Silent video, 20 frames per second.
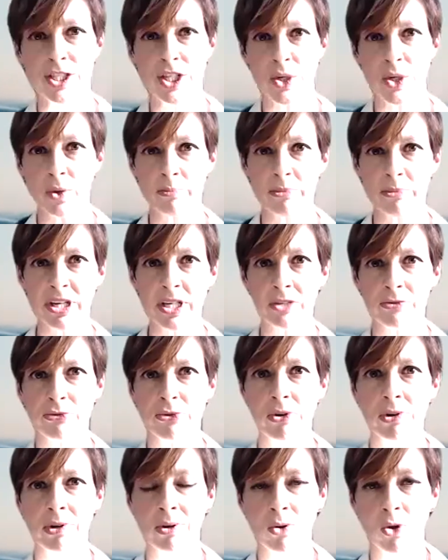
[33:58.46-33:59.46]
we make it for
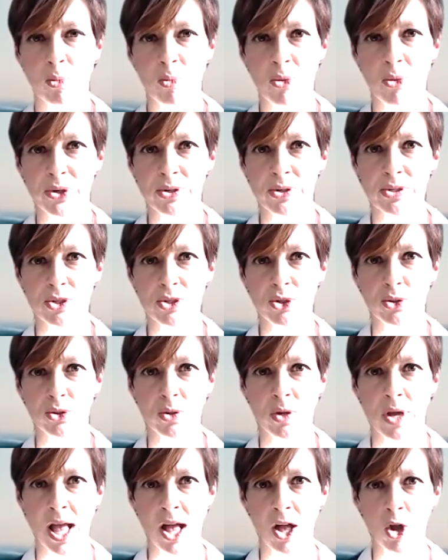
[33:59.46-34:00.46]
our homeowners to
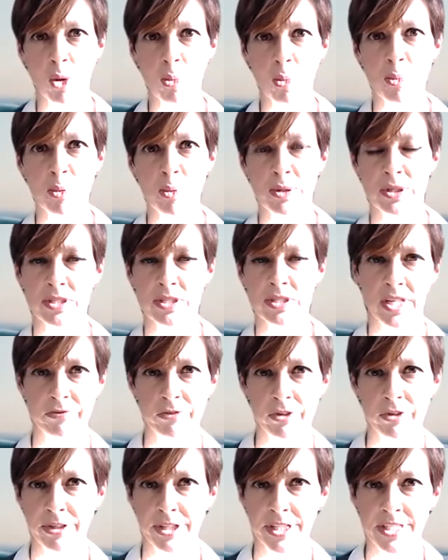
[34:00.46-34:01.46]
help save the
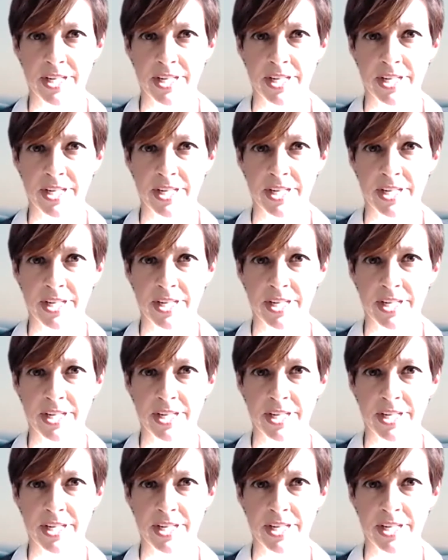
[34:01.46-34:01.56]
Great South